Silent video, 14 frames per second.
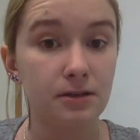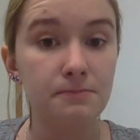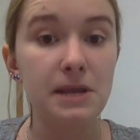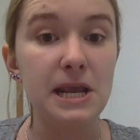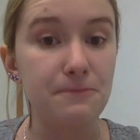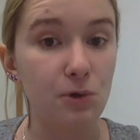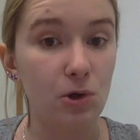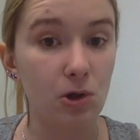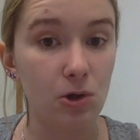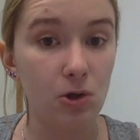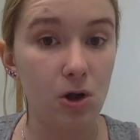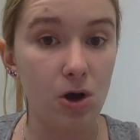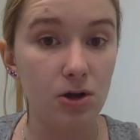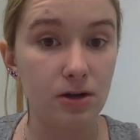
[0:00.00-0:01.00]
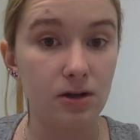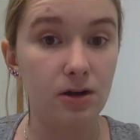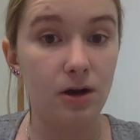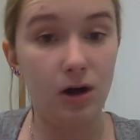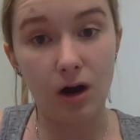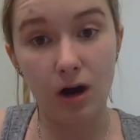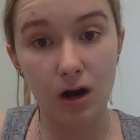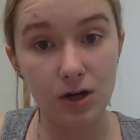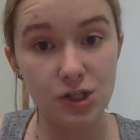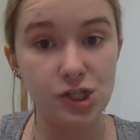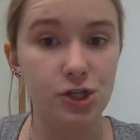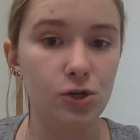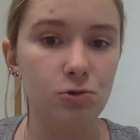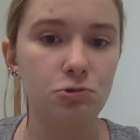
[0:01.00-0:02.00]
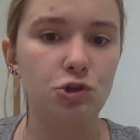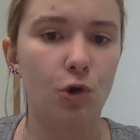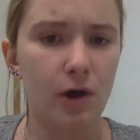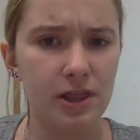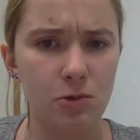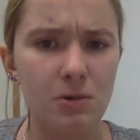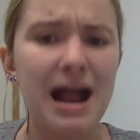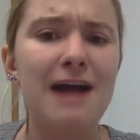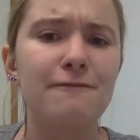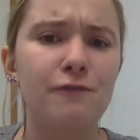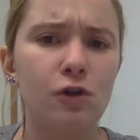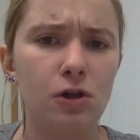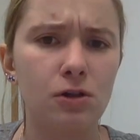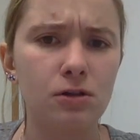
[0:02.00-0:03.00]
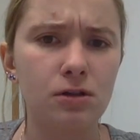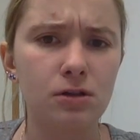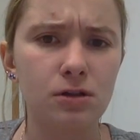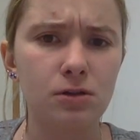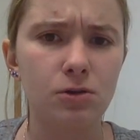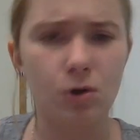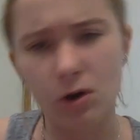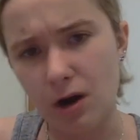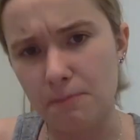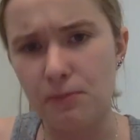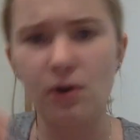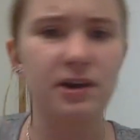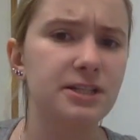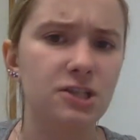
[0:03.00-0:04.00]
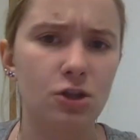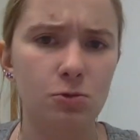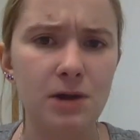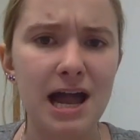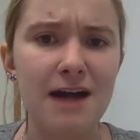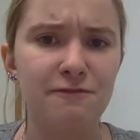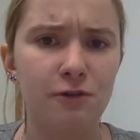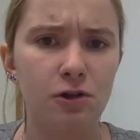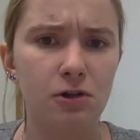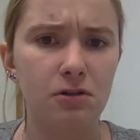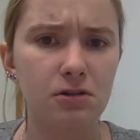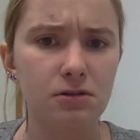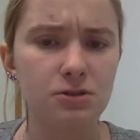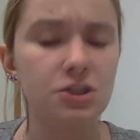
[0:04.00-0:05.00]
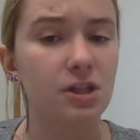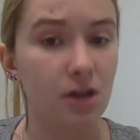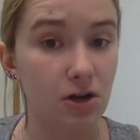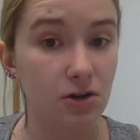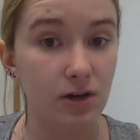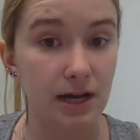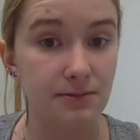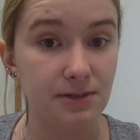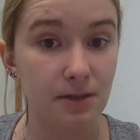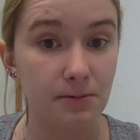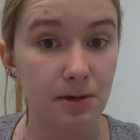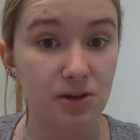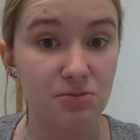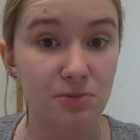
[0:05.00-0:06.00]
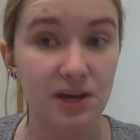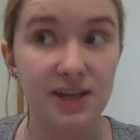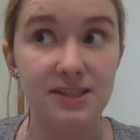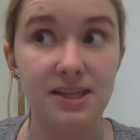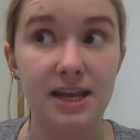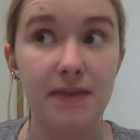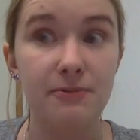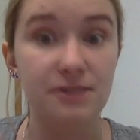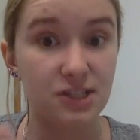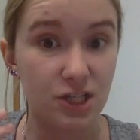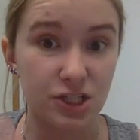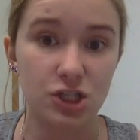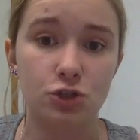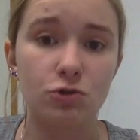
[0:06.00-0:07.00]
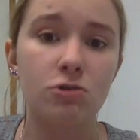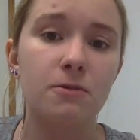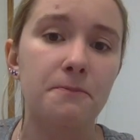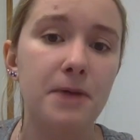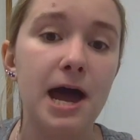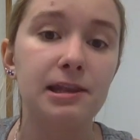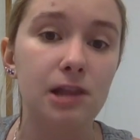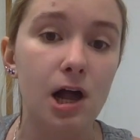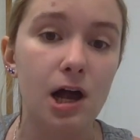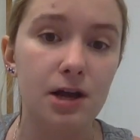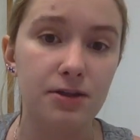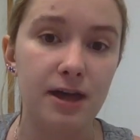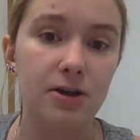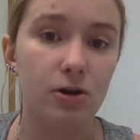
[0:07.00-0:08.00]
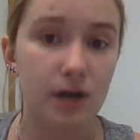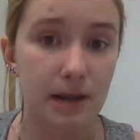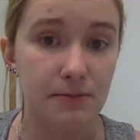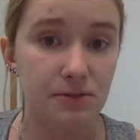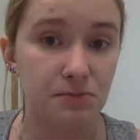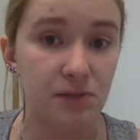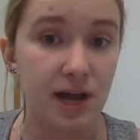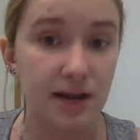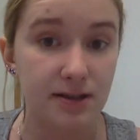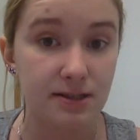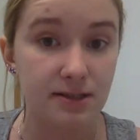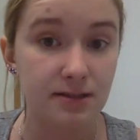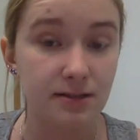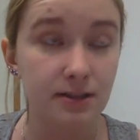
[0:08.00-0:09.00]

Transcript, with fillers: people are to join the raffle or are put into the raffle to the Hunger Games in the first place. And it was just a stroke of bad luck that her name was plucked.